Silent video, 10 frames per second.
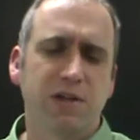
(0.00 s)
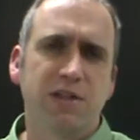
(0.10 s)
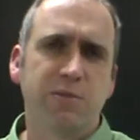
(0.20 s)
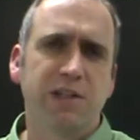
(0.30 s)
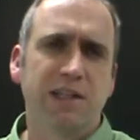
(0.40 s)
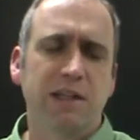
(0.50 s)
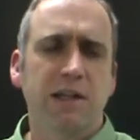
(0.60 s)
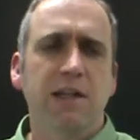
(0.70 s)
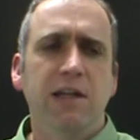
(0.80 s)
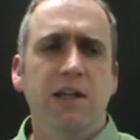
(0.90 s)
It seems like
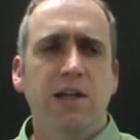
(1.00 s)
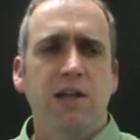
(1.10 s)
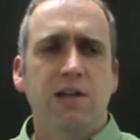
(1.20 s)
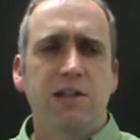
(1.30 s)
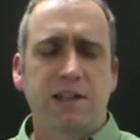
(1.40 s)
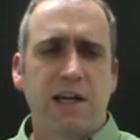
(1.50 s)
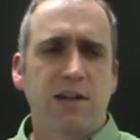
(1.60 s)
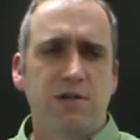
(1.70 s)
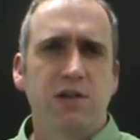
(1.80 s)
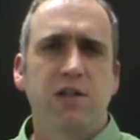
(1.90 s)

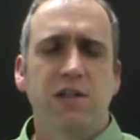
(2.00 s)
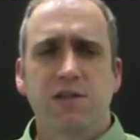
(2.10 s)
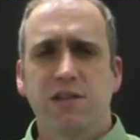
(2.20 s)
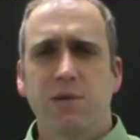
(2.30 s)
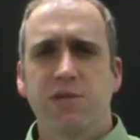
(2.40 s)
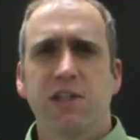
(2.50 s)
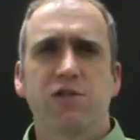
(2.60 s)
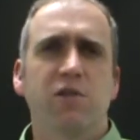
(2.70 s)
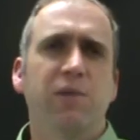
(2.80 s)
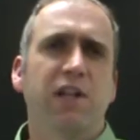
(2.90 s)
technology in some
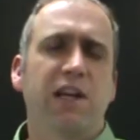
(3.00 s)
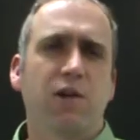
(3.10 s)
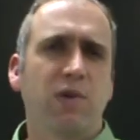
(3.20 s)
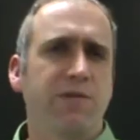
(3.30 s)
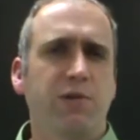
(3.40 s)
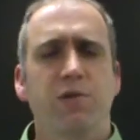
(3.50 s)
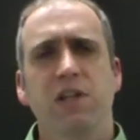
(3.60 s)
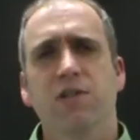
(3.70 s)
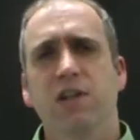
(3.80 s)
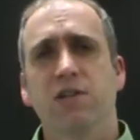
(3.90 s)
sense should be like a
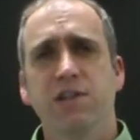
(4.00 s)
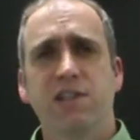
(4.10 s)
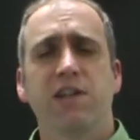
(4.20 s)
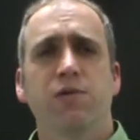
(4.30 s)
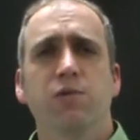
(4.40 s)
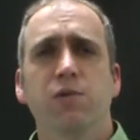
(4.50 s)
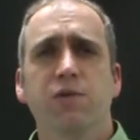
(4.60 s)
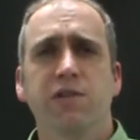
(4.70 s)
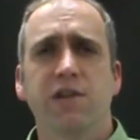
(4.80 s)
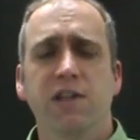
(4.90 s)
referee or a good set of
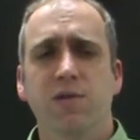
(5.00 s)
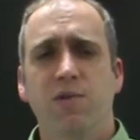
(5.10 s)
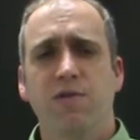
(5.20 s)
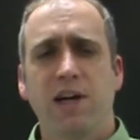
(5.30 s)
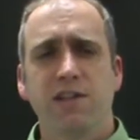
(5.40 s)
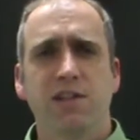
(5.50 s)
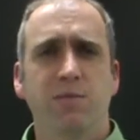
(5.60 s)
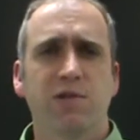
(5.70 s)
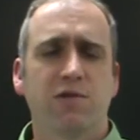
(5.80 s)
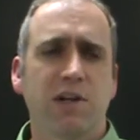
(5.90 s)
rules, that it provides
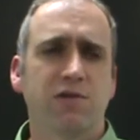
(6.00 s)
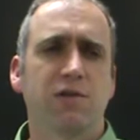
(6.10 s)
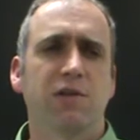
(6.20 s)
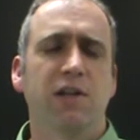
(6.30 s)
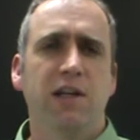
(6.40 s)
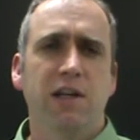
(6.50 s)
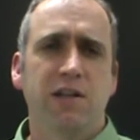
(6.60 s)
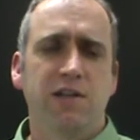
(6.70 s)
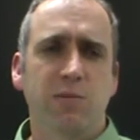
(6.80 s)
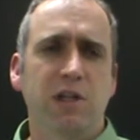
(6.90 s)
some structure,
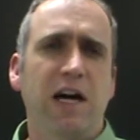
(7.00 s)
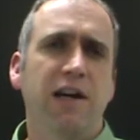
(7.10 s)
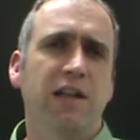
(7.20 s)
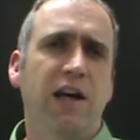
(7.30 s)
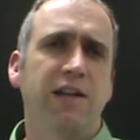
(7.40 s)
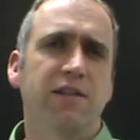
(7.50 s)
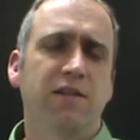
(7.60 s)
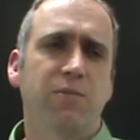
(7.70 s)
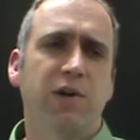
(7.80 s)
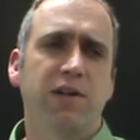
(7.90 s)
some
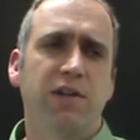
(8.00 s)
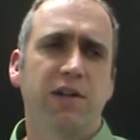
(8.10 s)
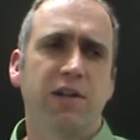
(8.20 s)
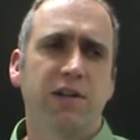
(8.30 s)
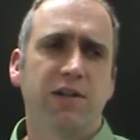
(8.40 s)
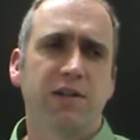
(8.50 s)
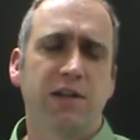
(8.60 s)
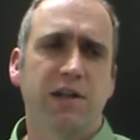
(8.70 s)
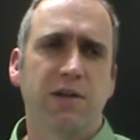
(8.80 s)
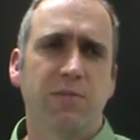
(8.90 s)
guidelines, but that it
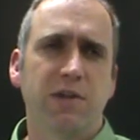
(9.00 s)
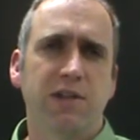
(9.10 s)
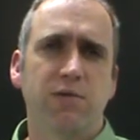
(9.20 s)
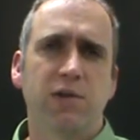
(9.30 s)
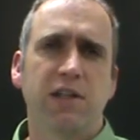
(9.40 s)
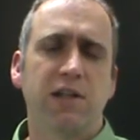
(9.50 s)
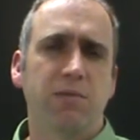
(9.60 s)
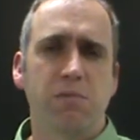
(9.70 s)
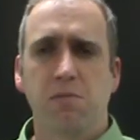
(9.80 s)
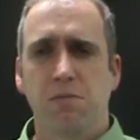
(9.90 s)
is really